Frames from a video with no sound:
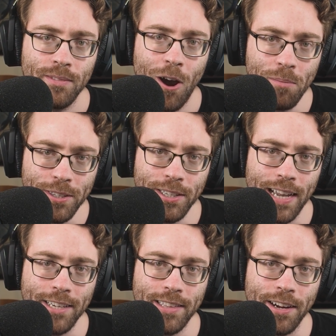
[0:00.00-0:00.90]
Hope to see you
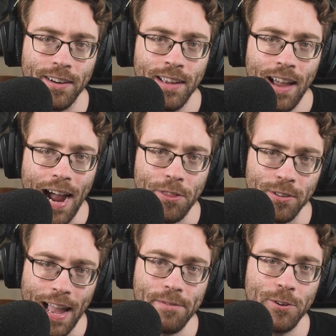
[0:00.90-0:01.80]
guys there, either
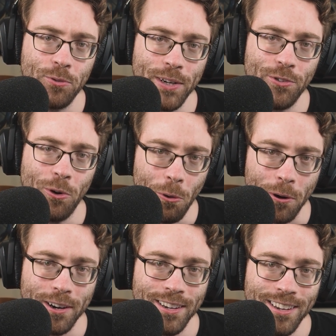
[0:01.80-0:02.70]
live on Twitch
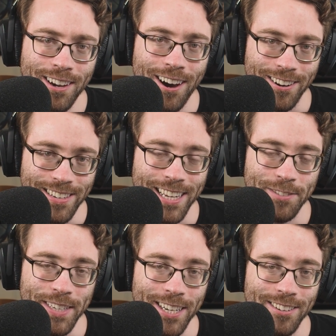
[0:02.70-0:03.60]
or on our
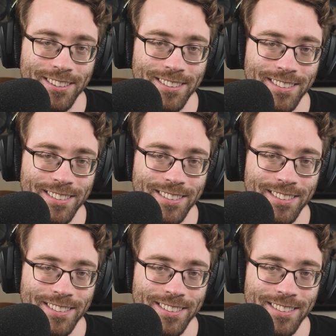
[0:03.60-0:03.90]
next video.